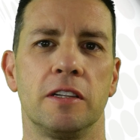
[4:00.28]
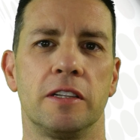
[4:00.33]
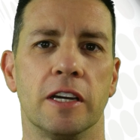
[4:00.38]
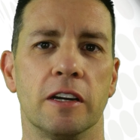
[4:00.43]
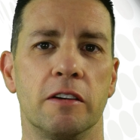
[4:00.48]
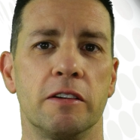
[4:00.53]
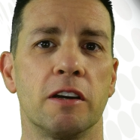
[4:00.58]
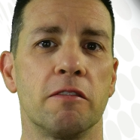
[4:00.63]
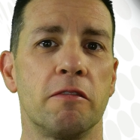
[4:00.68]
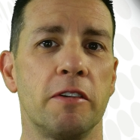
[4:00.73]

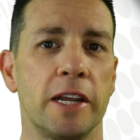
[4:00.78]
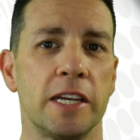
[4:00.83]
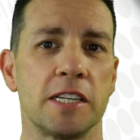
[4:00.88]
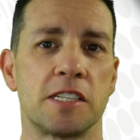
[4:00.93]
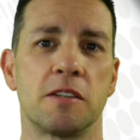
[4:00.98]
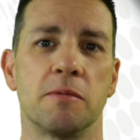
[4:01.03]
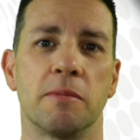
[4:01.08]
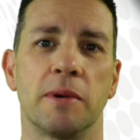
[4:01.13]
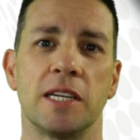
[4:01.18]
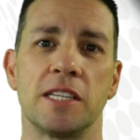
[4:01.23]
Don't
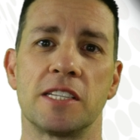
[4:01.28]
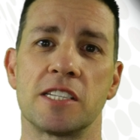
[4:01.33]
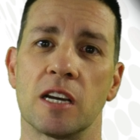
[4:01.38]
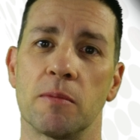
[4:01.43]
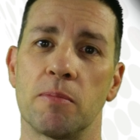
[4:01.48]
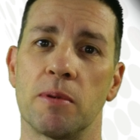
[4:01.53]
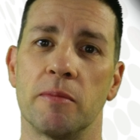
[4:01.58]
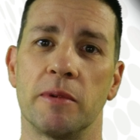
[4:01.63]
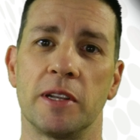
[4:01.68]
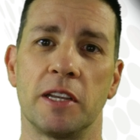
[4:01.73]
overestimate
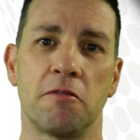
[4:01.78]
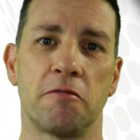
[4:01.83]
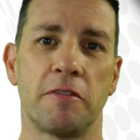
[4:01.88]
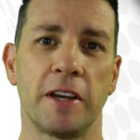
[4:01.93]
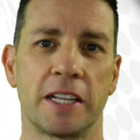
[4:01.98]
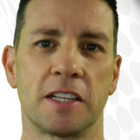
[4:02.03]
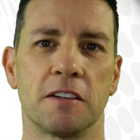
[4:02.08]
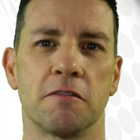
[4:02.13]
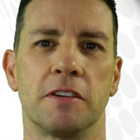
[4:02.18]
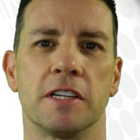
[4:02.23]
supplement
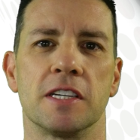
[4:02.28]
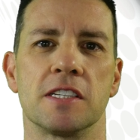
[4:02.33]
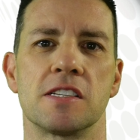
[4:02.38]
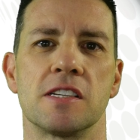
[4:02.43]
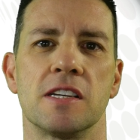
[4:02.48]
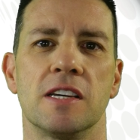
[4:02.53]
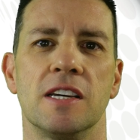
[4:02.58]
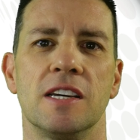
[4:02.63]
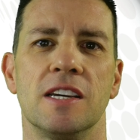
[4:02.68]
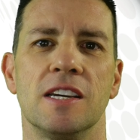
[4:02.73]

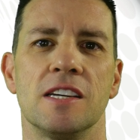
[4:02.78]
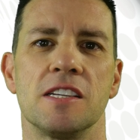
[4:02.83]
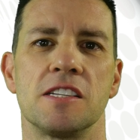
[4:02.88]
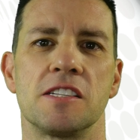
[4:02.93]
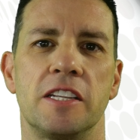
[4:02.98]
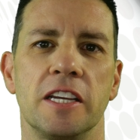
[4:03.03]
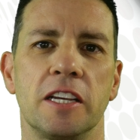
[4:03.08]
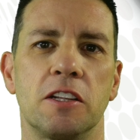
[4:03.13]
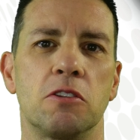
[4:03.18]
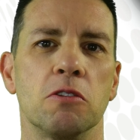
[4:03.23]
effectiveness.
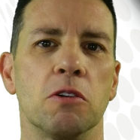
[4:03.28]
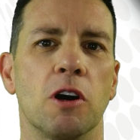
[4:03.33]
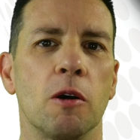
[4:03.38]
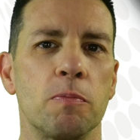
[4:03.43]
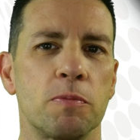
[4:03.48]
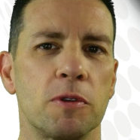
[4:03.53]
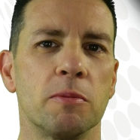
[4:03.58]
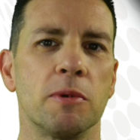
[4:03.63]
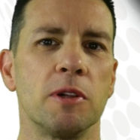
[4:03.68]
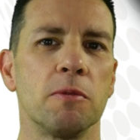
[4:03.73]
Stick to
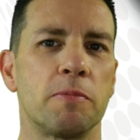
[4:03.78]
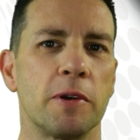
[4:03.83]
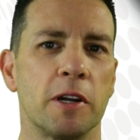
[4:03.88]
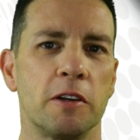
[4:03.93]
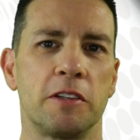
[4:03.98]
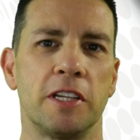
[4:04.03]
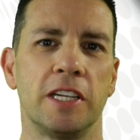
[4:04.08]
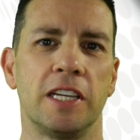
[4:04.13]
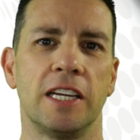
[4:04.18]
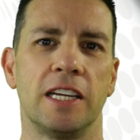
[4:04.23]
optimal
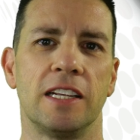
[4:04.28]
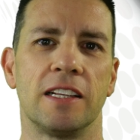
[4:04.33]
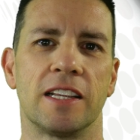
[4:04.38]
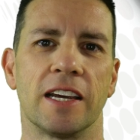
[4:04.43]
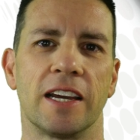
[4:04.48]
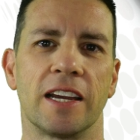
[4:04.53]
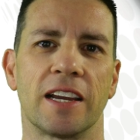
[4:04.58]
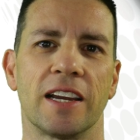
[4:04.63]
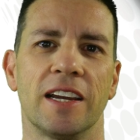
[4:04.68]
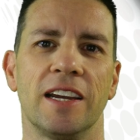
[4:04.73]
protein
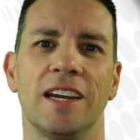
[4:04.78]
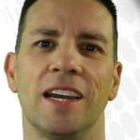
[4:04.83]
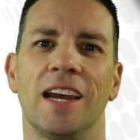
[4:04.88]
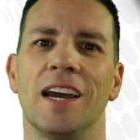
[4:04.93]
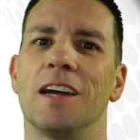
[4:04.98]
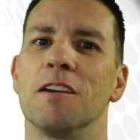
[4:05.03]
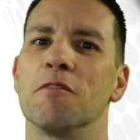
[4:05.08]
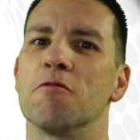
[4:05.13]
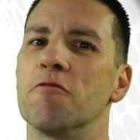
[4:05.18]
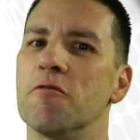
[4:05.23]
intake
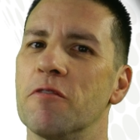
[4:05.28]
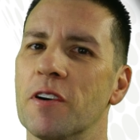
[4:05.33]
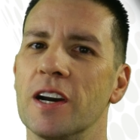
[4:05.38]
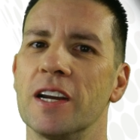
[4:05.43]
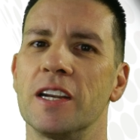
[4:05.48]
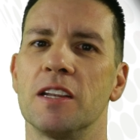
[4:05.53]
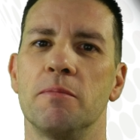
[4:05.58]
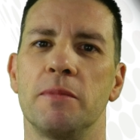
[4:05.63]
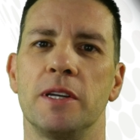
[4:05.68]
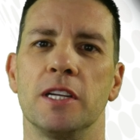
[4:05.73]
and
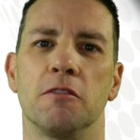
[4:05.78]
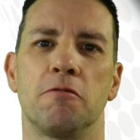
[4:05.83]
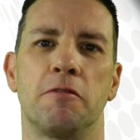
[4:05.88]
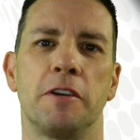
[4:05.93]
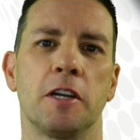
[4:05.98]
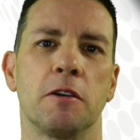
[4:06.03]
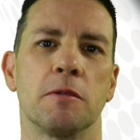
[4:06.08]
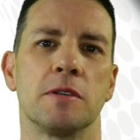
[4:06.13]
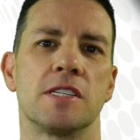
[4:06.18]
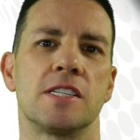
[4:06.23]
find a meal
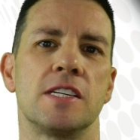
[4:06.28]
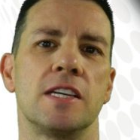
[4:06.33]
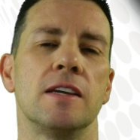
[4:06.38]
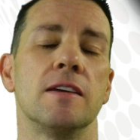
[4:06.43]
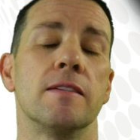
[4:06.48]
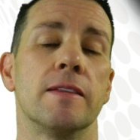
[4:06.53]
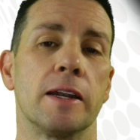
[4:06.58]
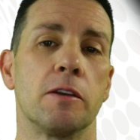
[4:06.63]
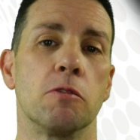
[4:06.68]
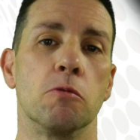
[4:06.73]

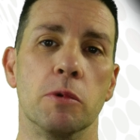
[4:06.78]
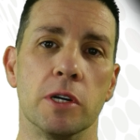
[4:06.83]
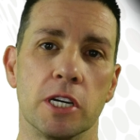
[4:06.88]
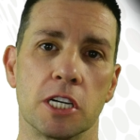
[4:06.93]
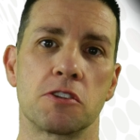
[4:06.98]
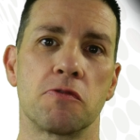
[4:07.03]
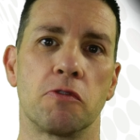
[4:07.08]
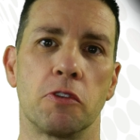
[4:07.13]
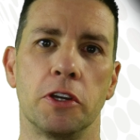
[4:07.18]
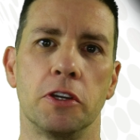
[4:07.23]
frequency that
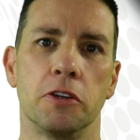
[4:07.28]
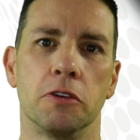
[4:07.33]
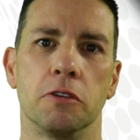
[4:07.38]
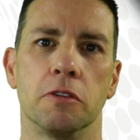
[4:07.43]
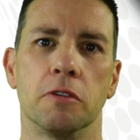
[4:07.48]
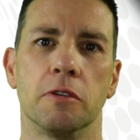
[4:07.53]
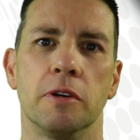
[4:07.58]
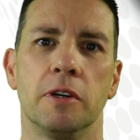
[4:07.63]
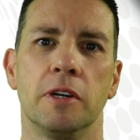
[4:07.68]
works for you.